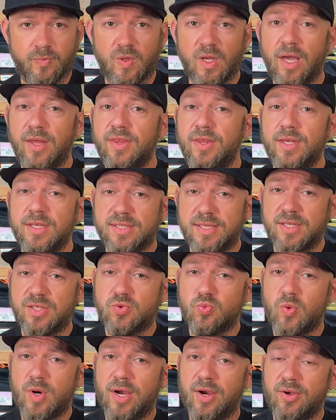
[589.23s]
Now this
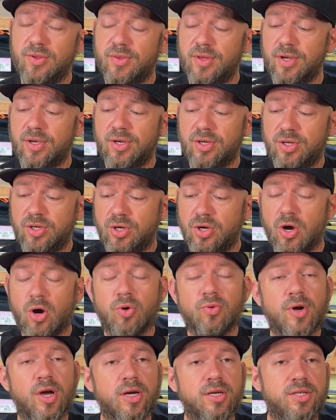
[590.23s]
is where the
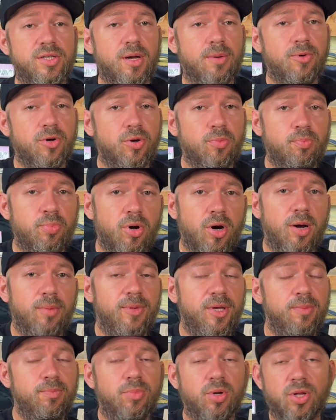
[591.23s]
GoRuck double
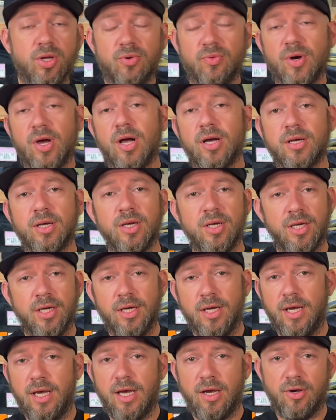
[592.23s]
compartment Bullet Ruck
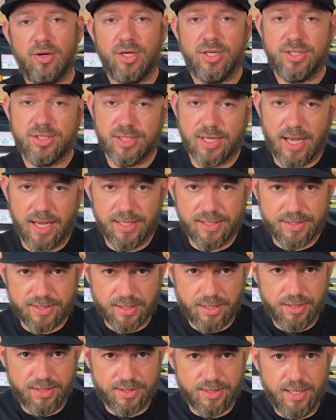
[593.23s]
Heritage
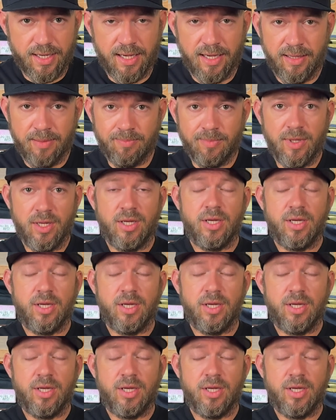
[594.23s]
nonsense name